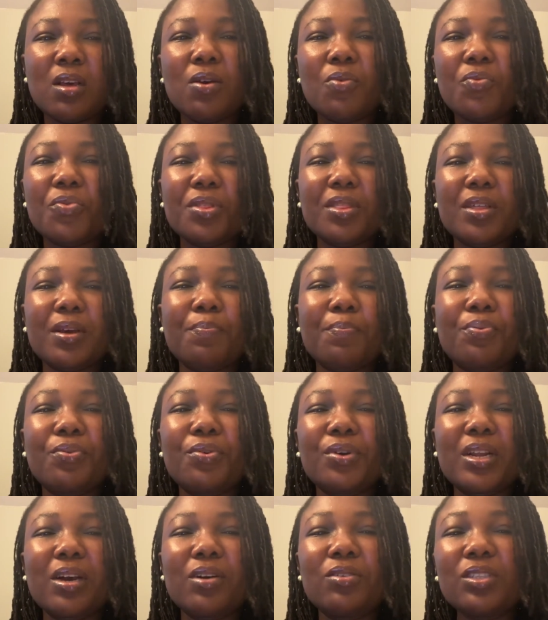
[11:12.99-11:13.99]
with the
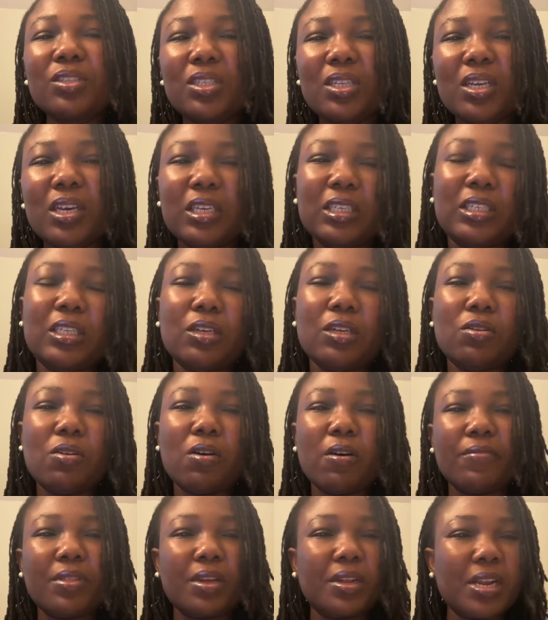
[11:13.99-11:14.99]
pronunciation
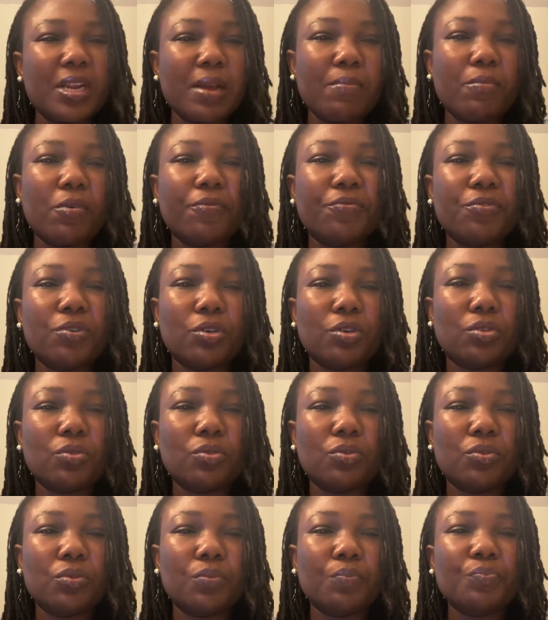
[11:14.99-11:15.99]
of the name of your
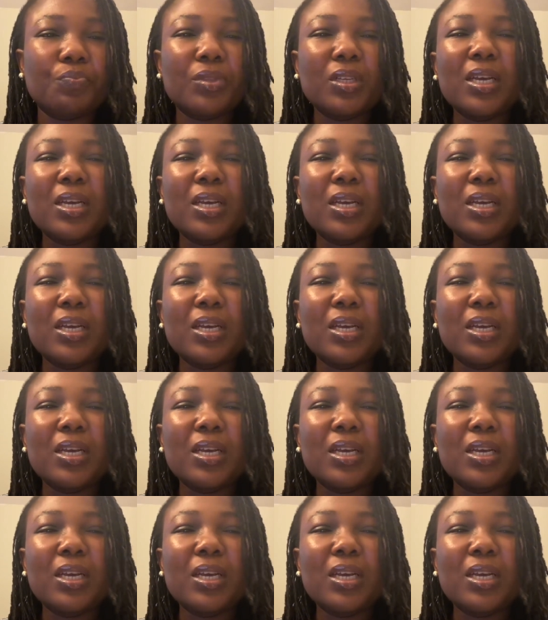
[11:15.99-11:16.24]
school,